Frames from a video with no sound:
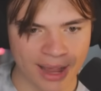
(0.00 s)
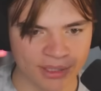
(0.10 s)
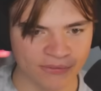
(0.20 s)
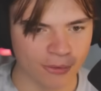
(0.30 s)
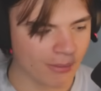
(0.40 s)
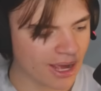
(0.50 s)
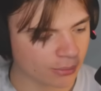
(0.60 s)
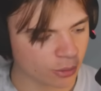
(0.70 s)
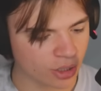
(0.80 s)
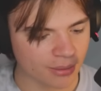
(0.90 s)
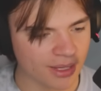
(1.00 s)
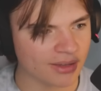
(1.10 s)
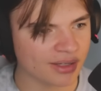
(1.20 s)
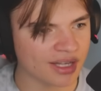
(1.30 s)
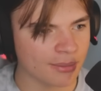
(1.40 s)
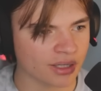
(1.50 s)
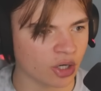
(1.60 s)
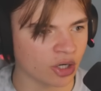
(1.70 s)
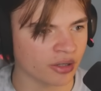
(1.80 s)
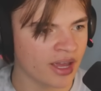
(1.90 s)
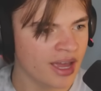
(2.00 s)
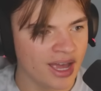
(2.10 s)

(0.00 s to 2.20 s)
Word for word: Atmosphere mass. We're just going to make it the same as Earth.